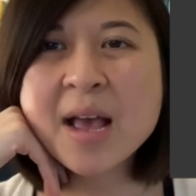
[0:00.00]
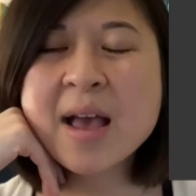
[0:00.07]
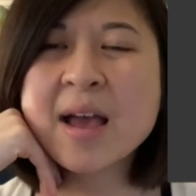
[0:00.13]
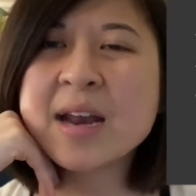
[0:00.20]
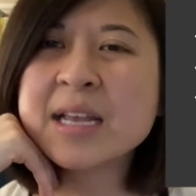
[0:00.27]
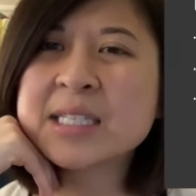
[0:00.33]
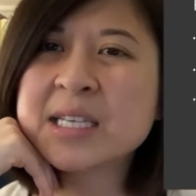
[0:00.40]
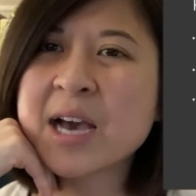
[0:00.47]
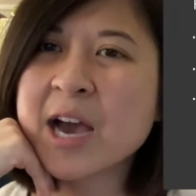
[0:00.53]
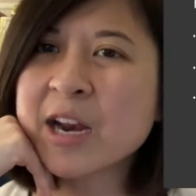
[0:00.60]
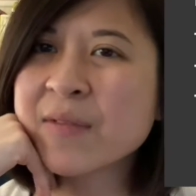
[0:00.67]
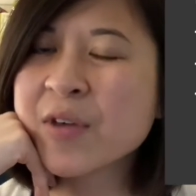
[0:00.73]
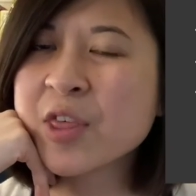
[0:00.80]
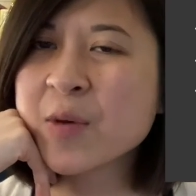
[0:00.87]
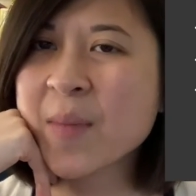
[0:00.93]
And it's kind
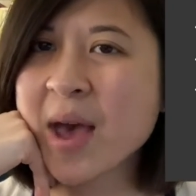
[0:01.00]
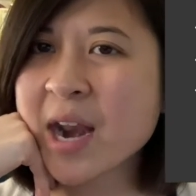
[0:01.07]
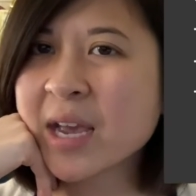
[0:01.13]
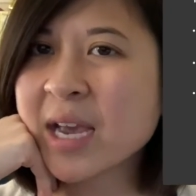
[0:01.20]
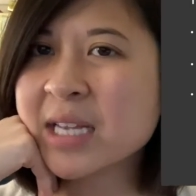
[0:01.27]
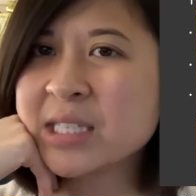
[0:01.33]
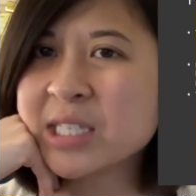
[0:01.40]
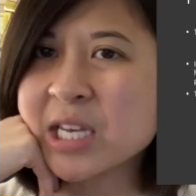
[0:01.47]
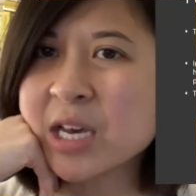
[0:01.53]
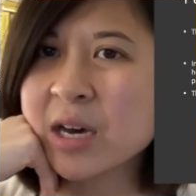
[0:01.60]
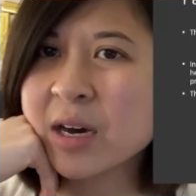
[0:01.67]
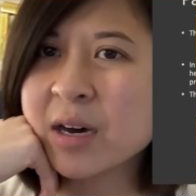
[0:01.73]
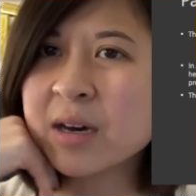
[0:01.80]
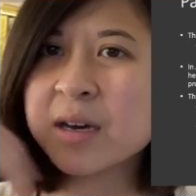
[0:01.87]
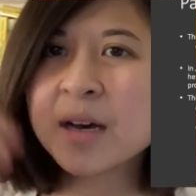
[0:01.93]
of a thematic
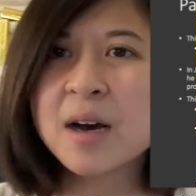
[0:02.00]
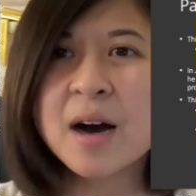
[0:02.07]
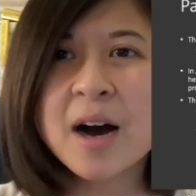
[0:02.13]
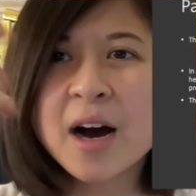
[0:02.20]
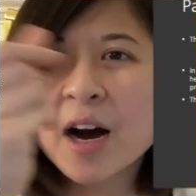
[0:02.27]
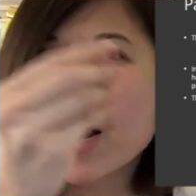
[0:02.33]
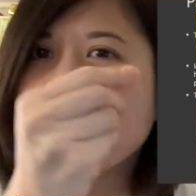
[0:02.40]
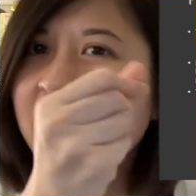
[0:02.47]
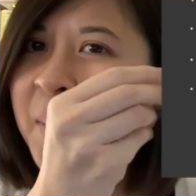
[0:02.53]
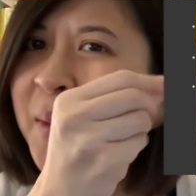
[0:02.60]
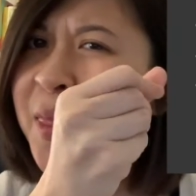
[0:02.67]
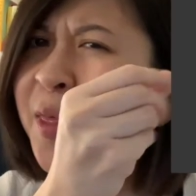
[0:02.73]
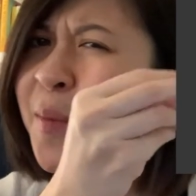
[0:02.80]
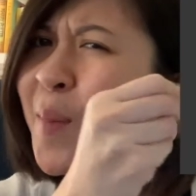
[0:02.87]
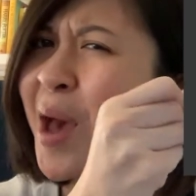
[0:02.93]
idea
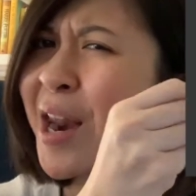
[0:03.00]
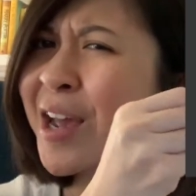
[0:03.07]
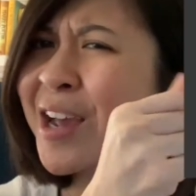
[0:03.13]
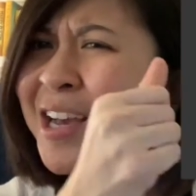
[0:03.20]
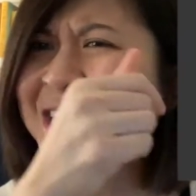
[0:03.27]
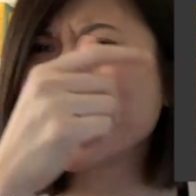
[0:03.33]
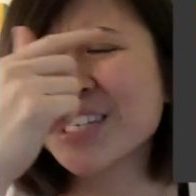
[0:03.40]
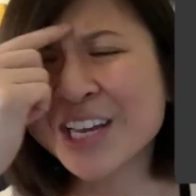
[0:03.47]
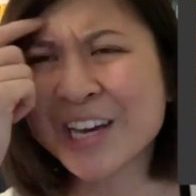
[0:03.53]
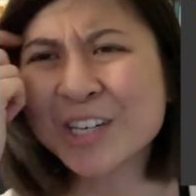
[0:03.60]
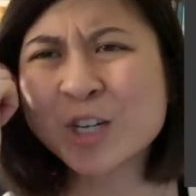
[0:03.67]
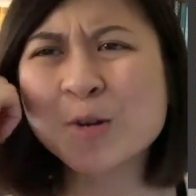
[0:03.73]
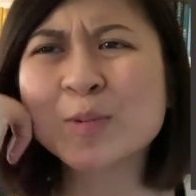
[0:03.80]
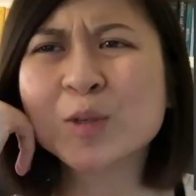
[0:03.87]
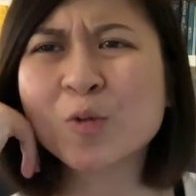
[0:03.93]
in
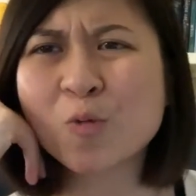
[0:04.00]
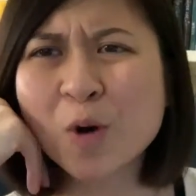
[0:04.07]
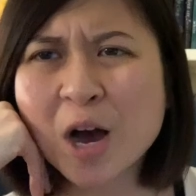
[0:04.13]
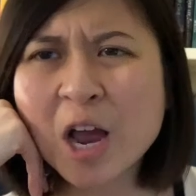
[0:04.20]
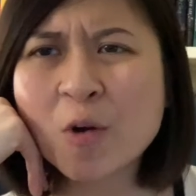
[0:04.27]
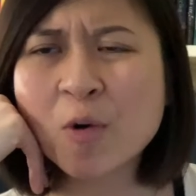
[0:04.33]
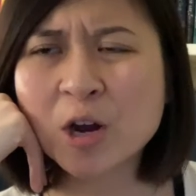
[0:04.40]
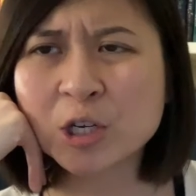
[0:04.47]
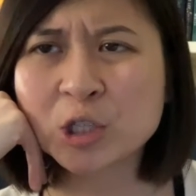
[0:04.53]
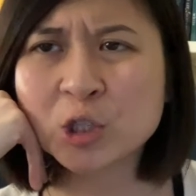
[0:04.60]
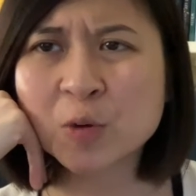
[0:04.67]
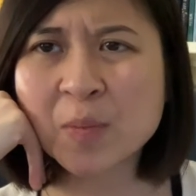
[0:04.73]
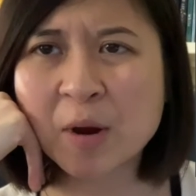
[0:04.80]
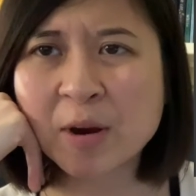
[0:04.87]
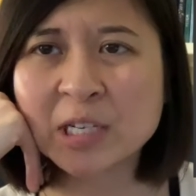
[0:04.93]
terms of why
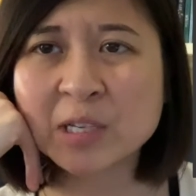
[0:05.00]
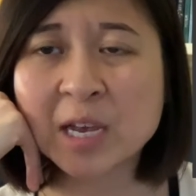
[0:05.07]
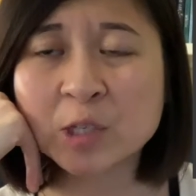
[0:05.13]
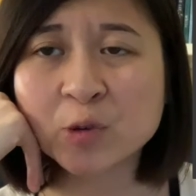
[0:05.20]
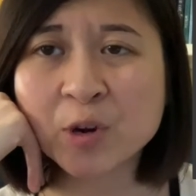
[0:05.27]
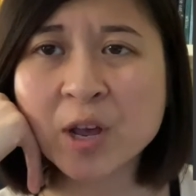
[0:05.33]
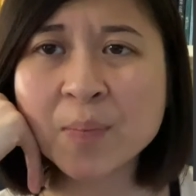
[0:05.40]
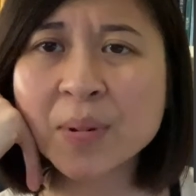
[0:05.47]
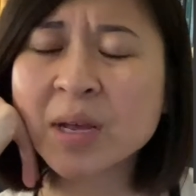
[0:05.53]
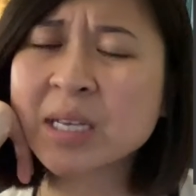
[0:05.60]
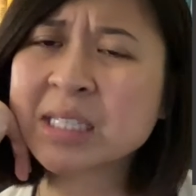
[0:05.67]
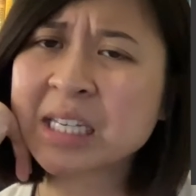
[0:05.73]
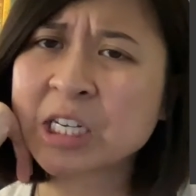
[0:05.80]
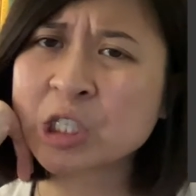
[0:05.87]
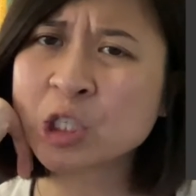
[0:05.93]
Rochester marries Antoinette, but
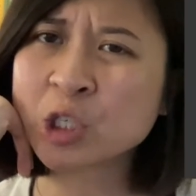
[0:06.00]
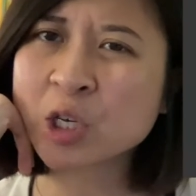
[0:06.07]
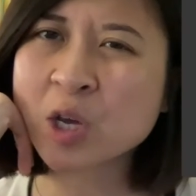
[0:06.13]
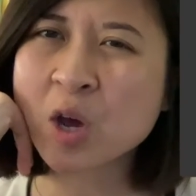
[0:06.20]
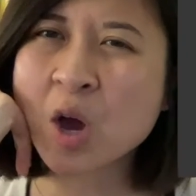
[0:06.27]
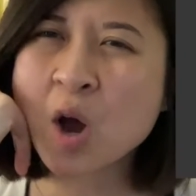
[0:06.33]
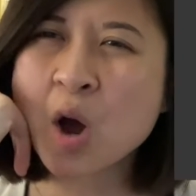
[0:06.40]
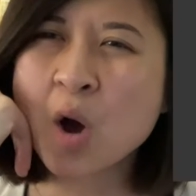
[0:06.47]
essentially,